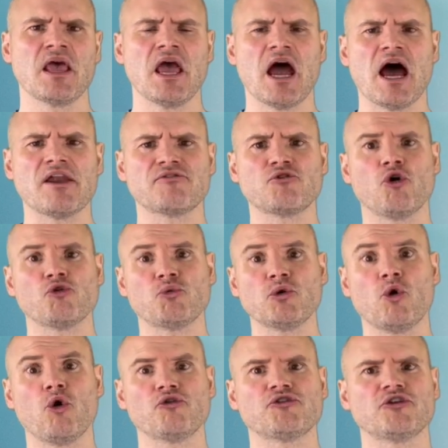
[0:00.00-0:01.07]
And of course, we
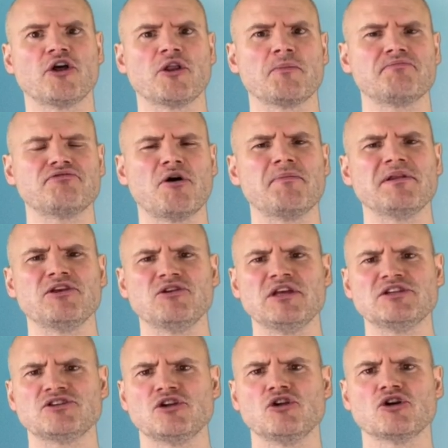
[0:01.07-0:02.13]
also know that probably you
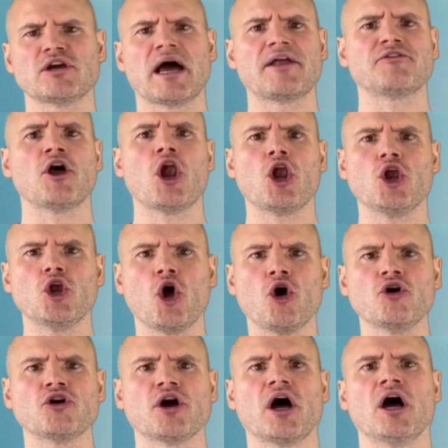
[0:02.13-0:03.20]
need to look at
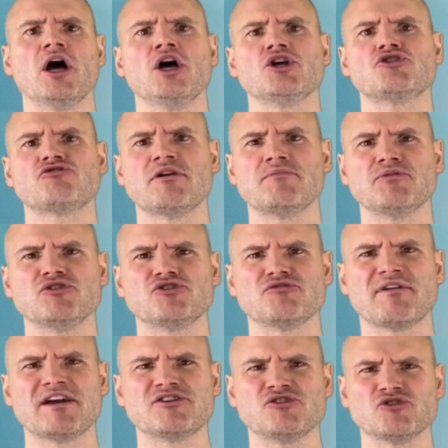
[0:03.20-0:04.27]
longer treatment
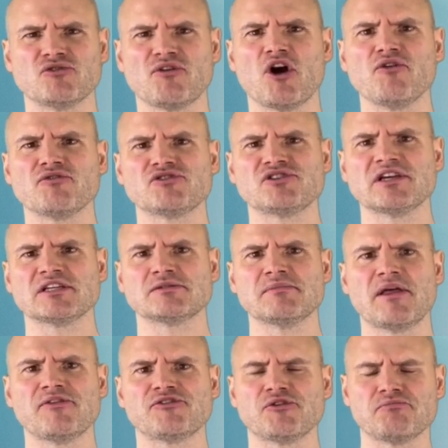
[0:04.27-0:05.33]
durations of over 6
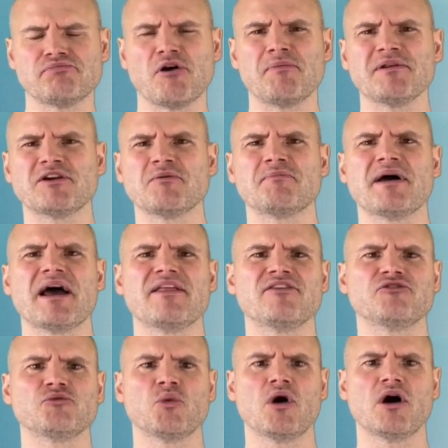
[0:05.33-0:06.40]
months to properly compare
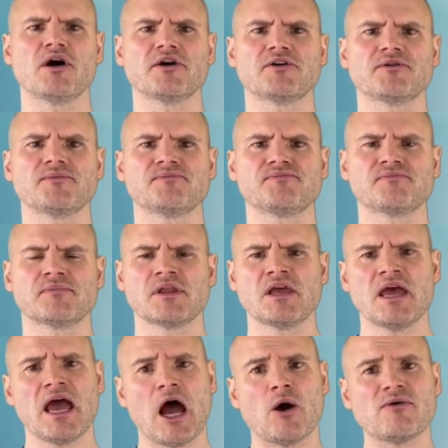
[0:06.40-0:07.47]
this work.
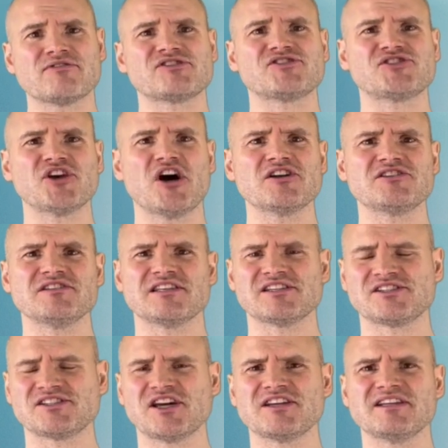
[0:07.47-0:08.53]
However, certainly this
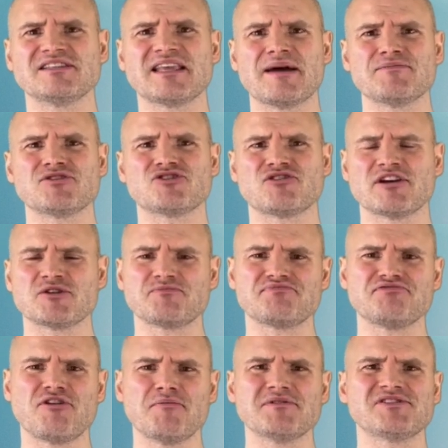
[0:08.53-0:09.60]
study demonstrates
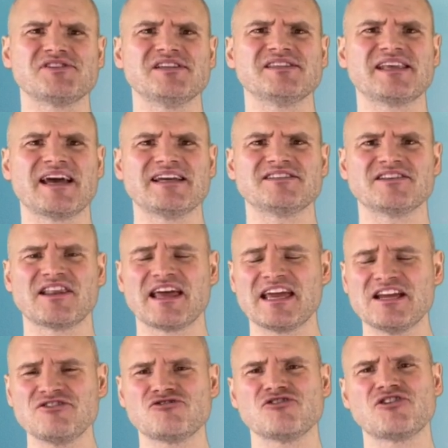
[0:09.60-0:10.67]
promising data that
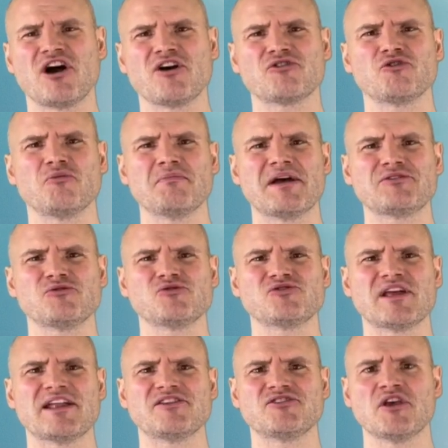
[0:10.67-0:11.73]
intraductal metal
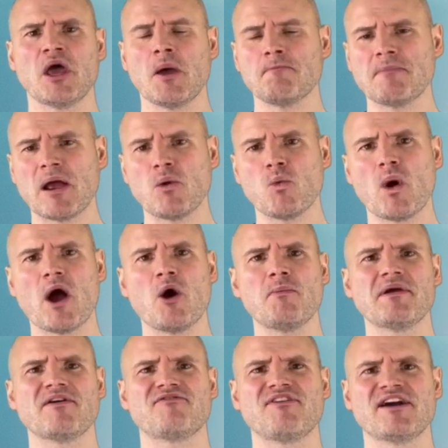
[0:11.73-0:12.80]
stents may well
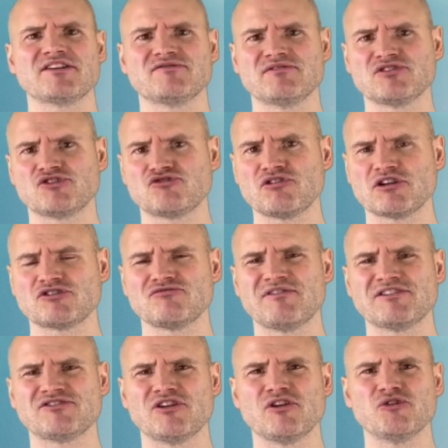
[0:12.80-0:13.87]
be effective in stricture
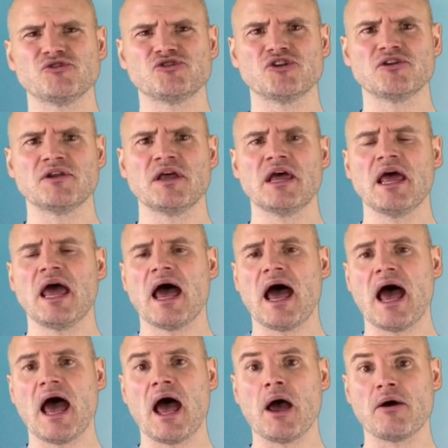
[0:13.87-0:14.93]
resolution,
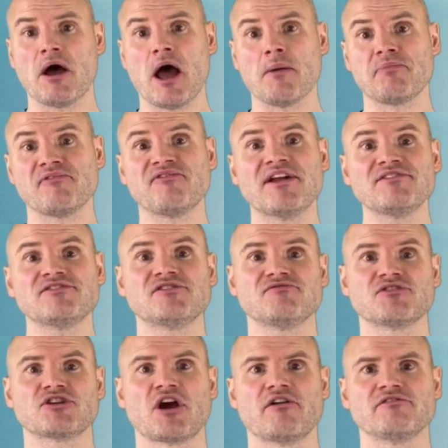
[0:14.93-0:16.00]
preventing
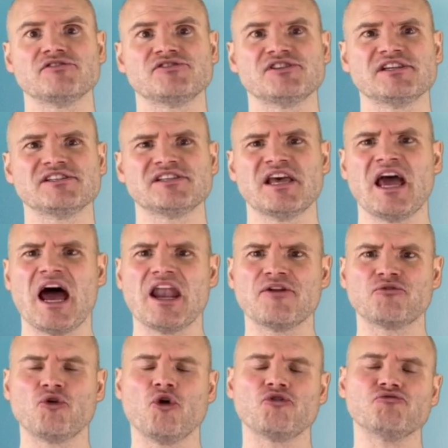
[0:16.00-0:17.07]
recurrences, and of
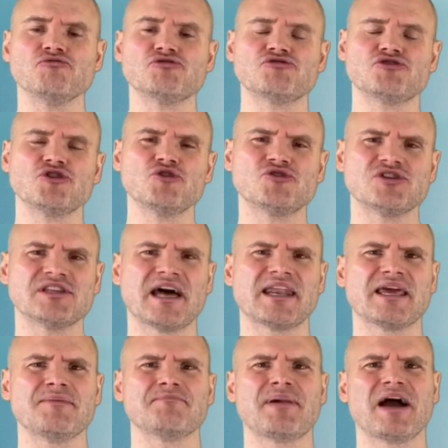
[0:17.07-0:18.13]
course reducing that
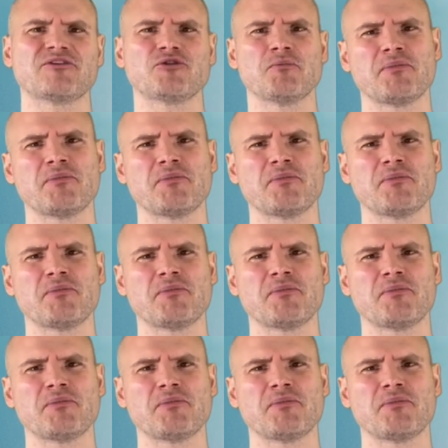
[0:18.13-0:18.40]
impact on